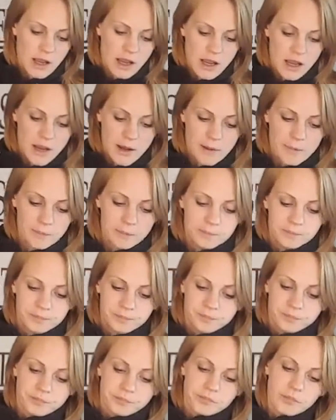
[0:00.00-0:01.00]

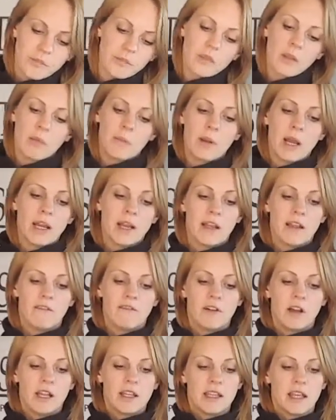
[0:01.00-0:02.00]
But
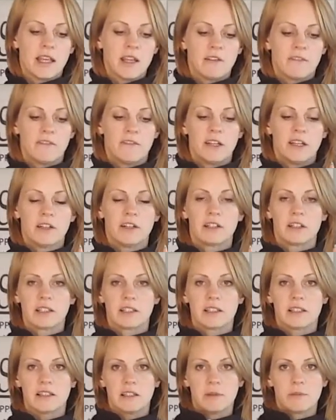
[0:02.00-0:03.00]
I find that your fingers
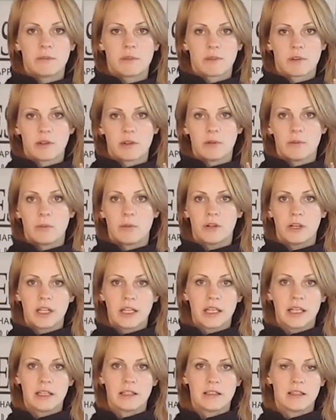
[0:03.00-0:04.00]
can slip through
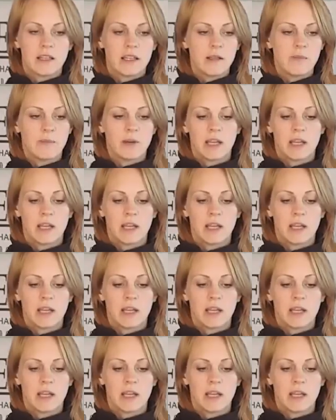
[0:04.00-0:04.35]
pretty easily,